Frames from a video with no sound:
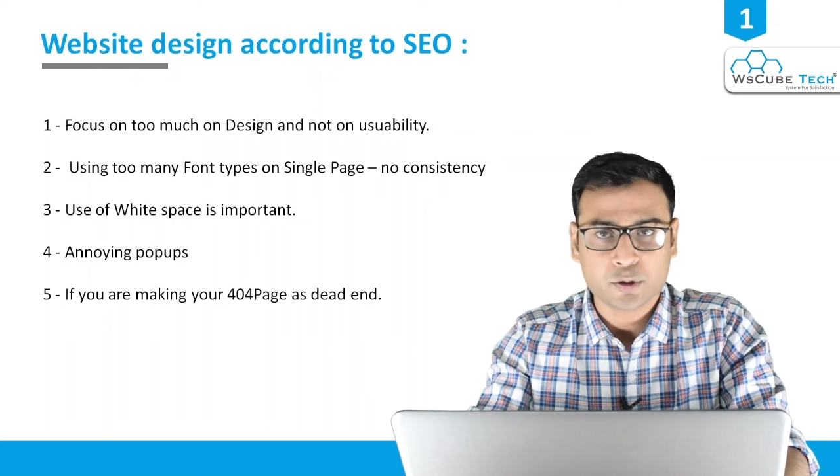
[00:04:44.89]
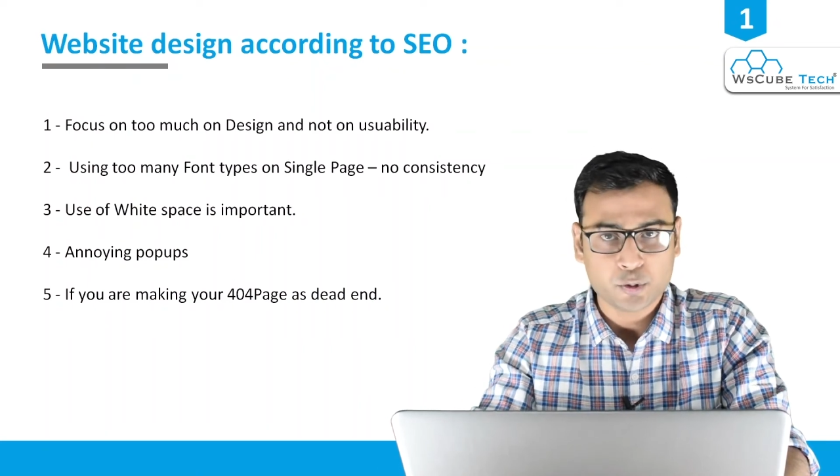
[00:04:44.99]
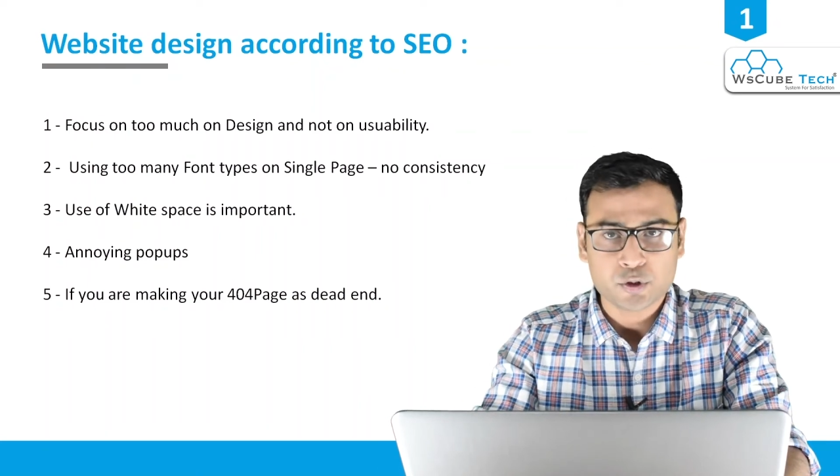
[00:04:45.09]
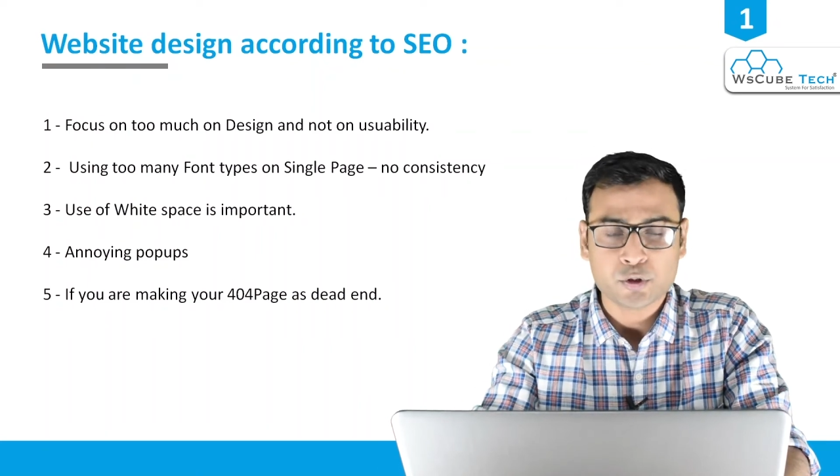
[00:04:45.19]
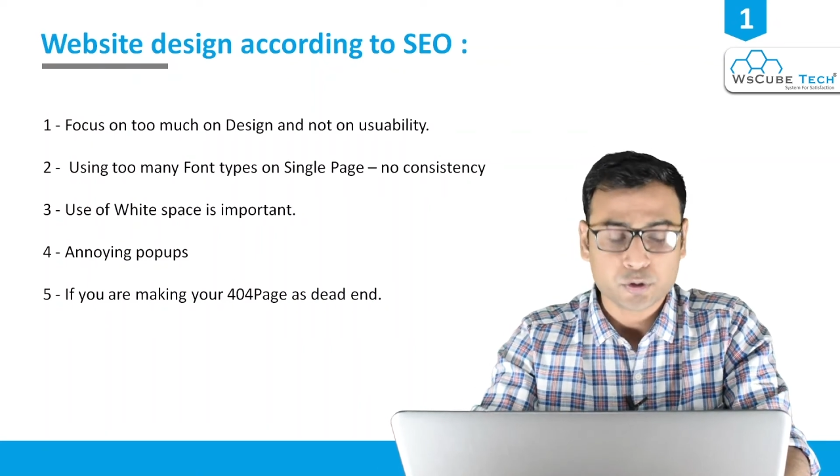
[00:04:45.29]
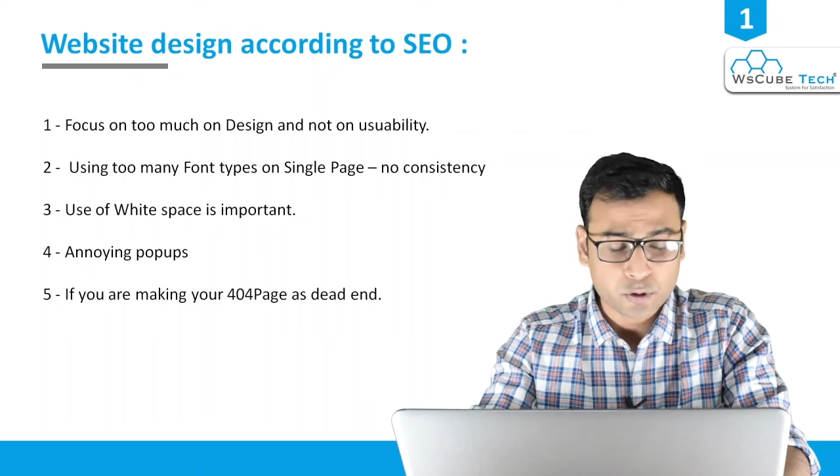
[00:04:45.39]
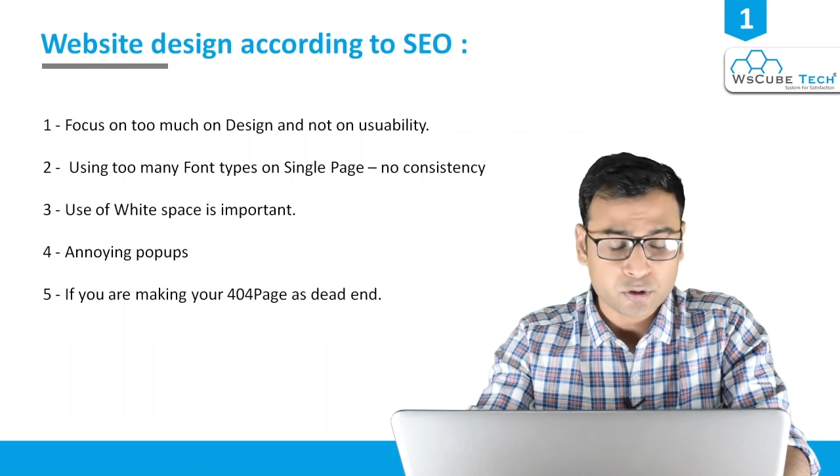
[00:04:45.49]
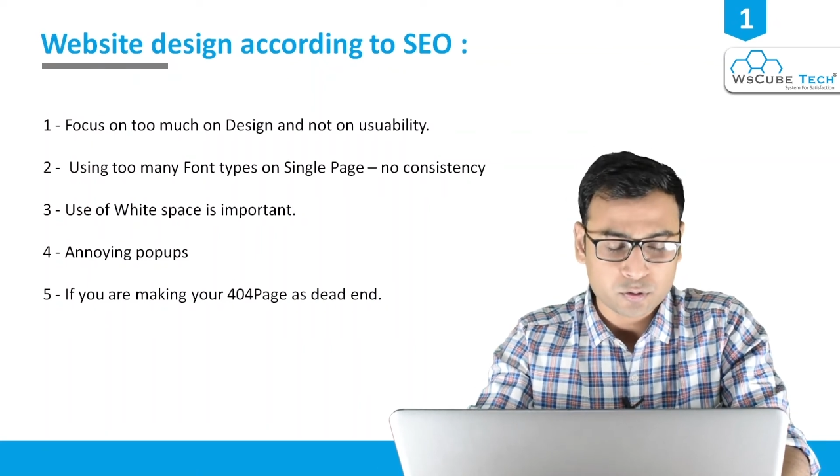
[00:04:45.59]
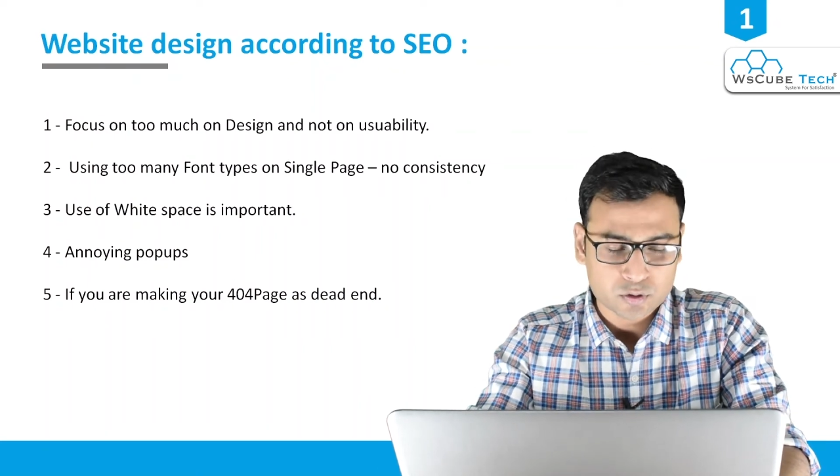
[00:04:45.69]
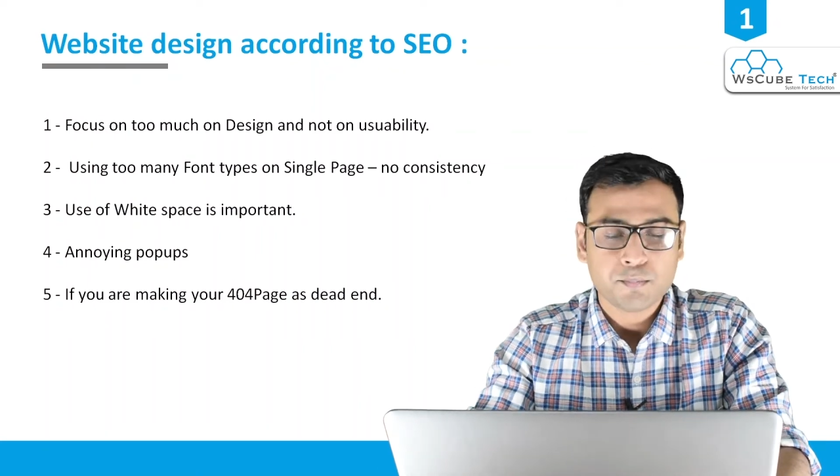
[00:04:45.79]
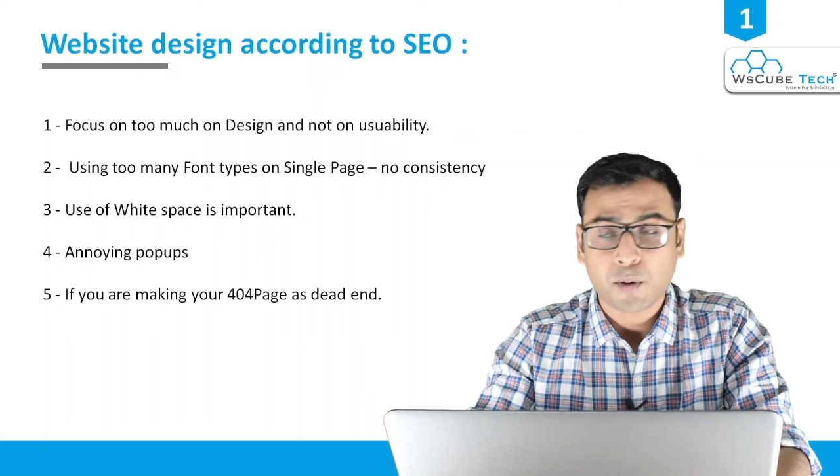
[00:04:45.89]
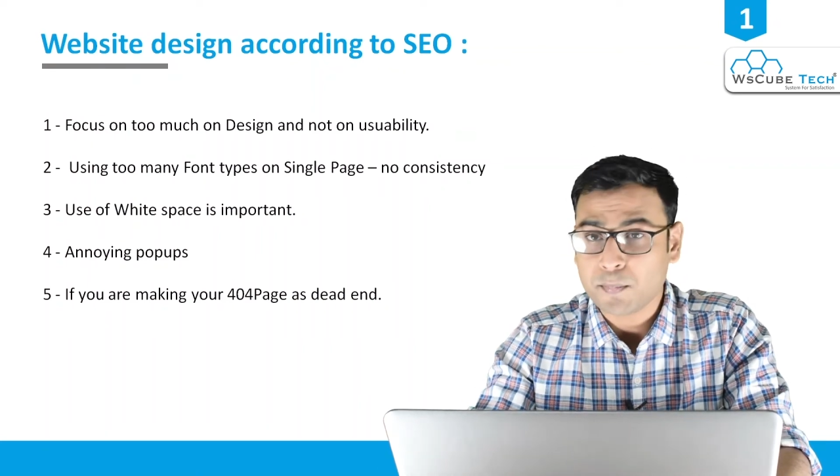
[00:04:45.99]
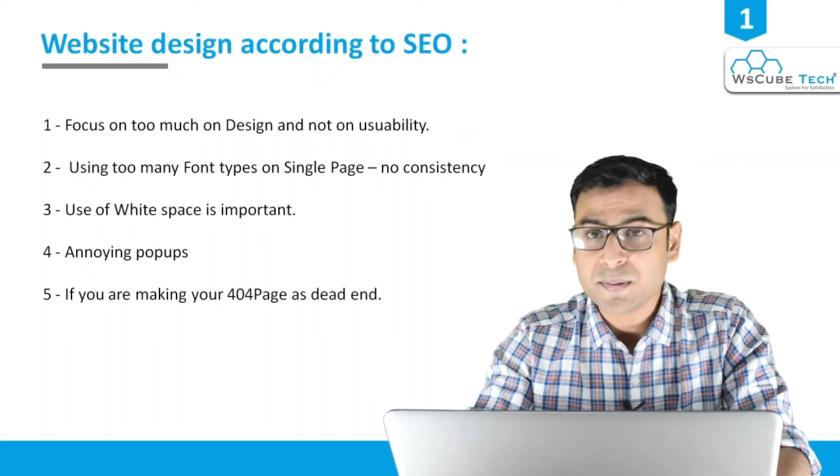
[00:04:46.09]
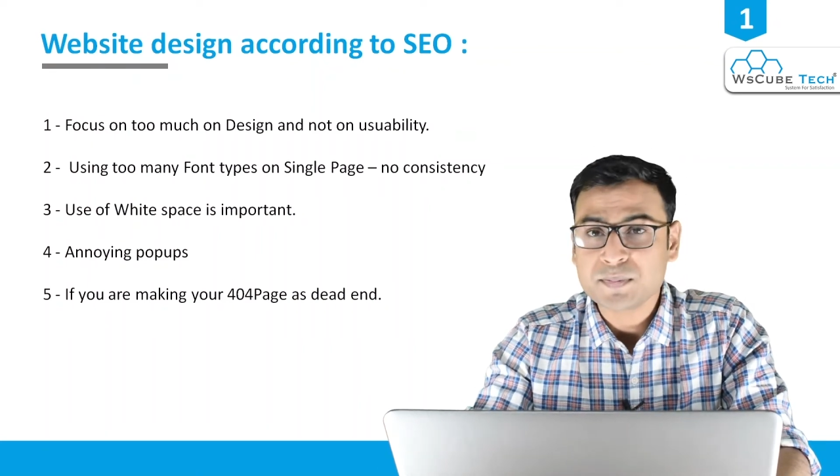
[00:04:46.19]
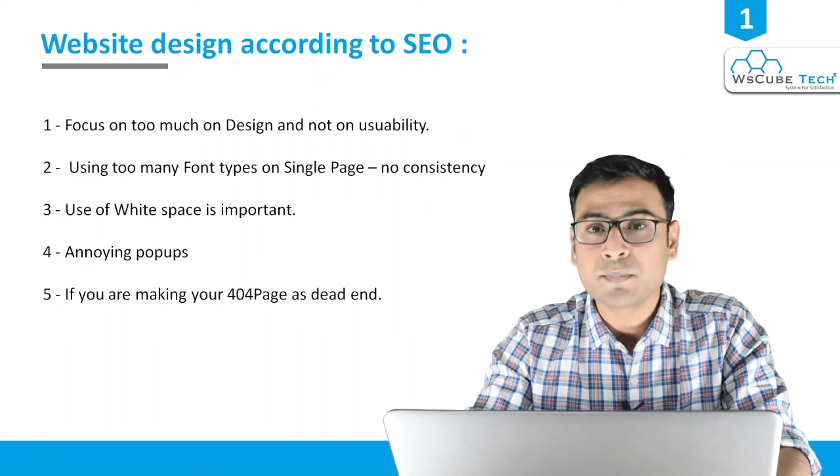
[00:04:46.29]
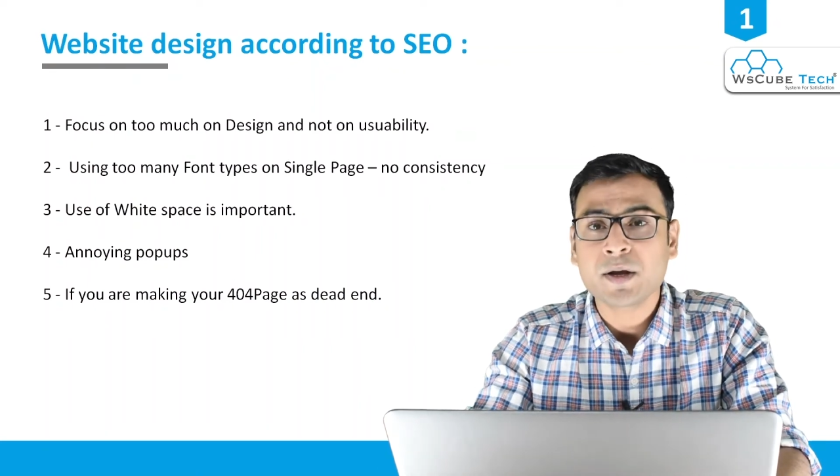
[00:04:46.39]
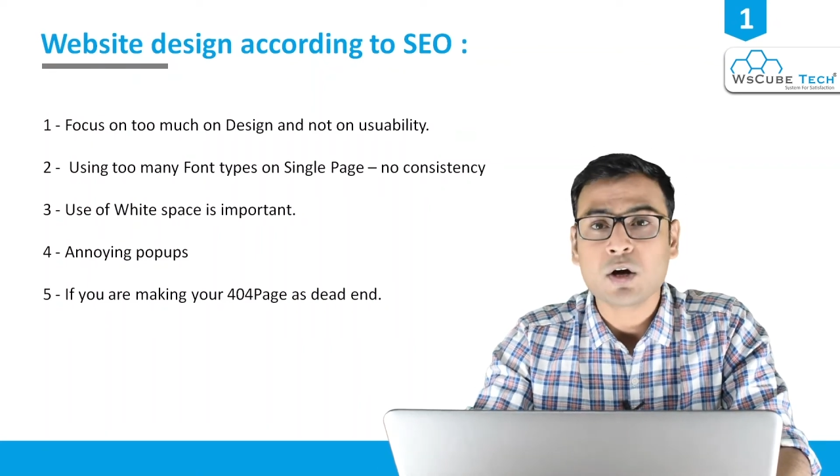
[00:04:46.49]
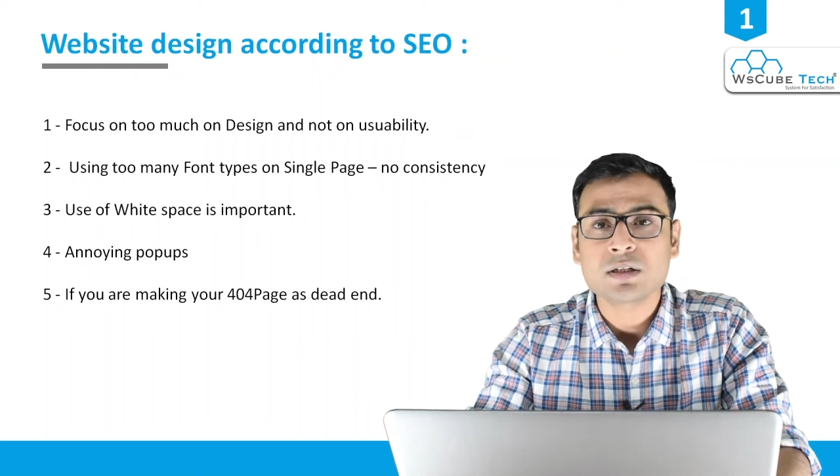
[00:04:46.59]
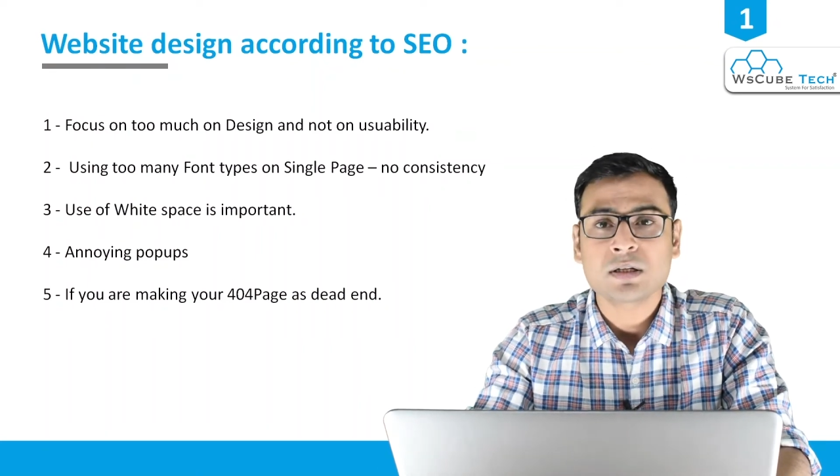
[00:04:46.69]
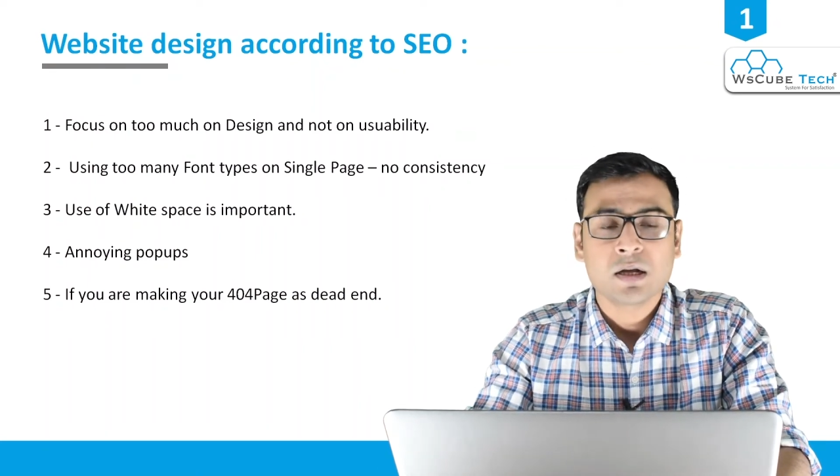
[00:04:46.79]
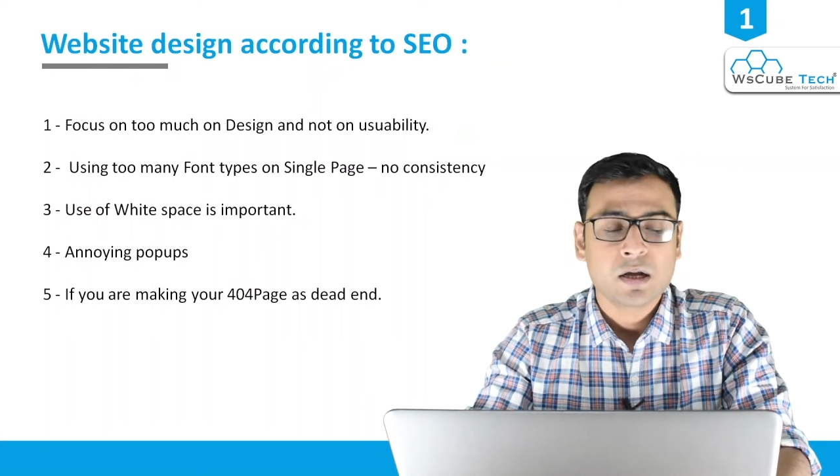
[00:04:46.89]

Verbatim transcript: you should use pop-ups, because